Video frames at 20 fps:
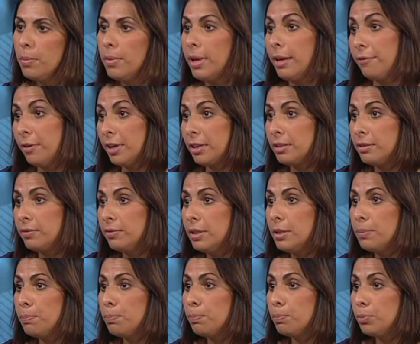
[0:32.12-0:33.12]

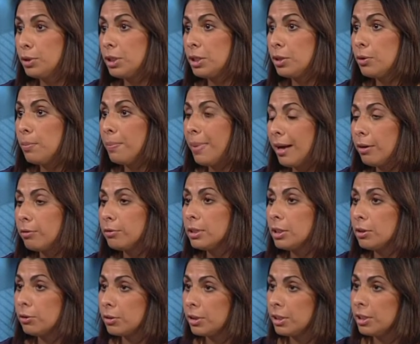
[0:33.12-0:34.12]
effectively putting a bounty
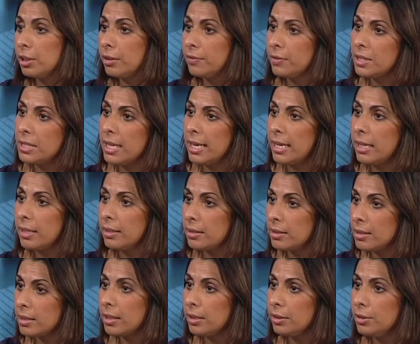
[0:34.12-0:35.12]
on Gaddafi's head
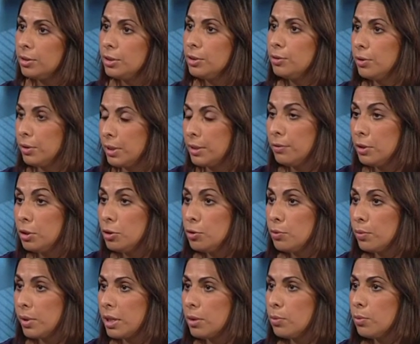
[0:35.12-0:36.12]
and said, you know, if he knew
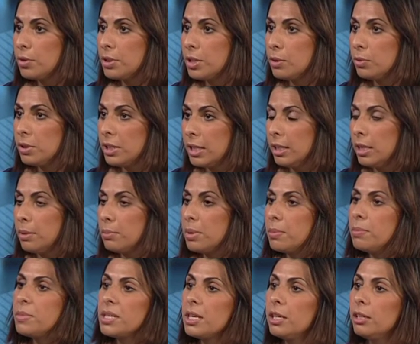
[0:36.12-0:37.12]
where he was, he would kill him
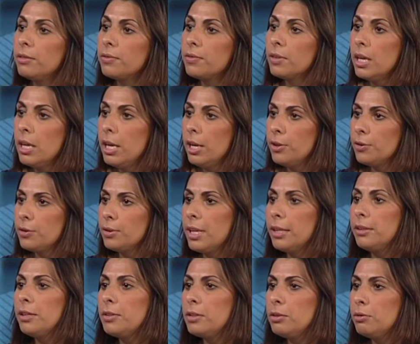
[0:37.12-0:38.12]
himself. So
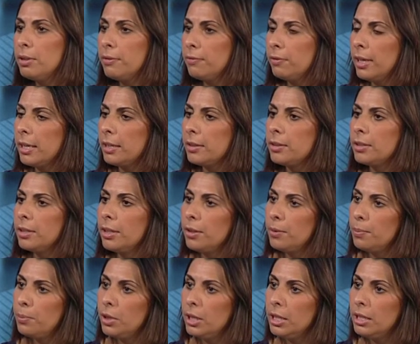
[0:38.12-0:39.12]
that doesn't reflect a
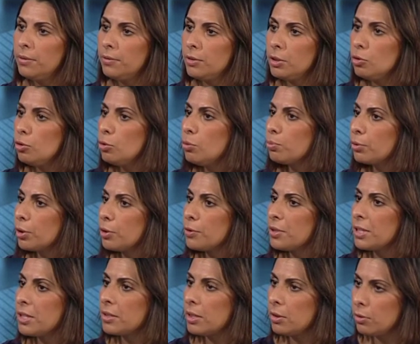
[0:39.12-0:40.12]
belief in due
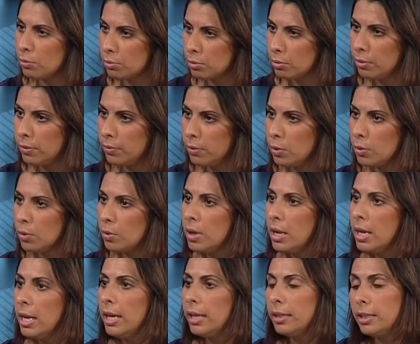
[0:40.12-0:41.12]
process and the rule of law.
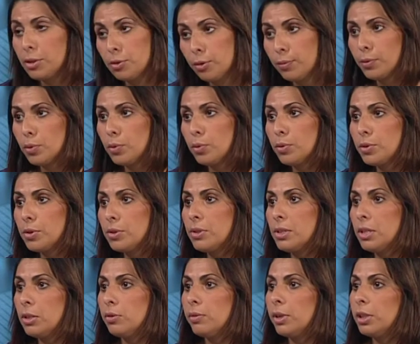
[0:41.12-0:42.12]
And there's, of course, the
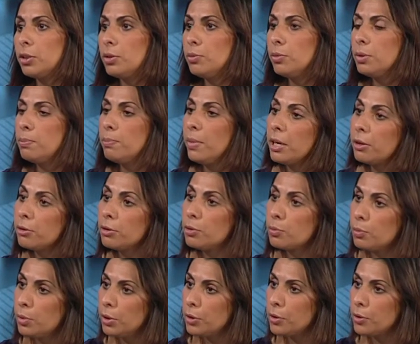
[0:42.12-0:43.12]
situation with
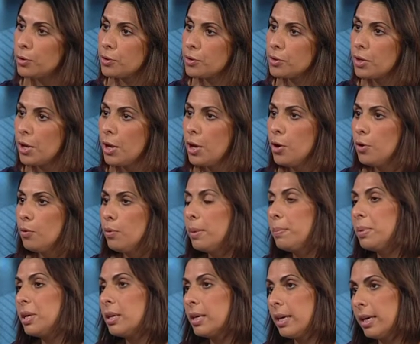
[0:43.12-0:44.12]
migrant workers who are
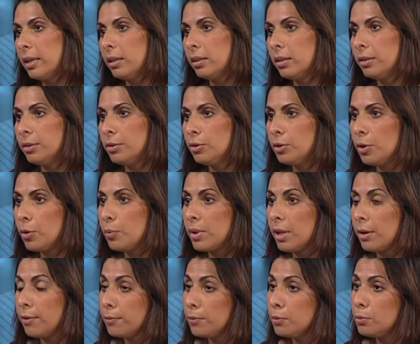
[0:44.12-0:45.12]
being held, you know,
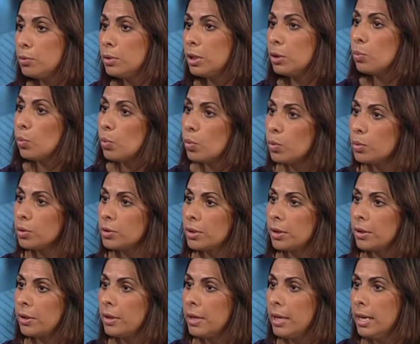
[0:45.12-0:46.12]
without food and
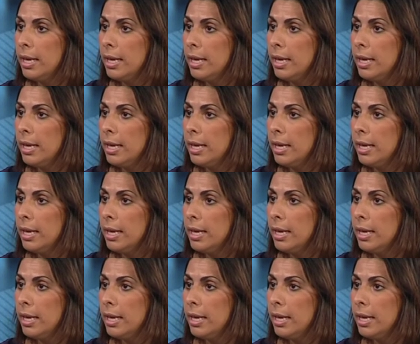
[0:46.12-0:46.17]
water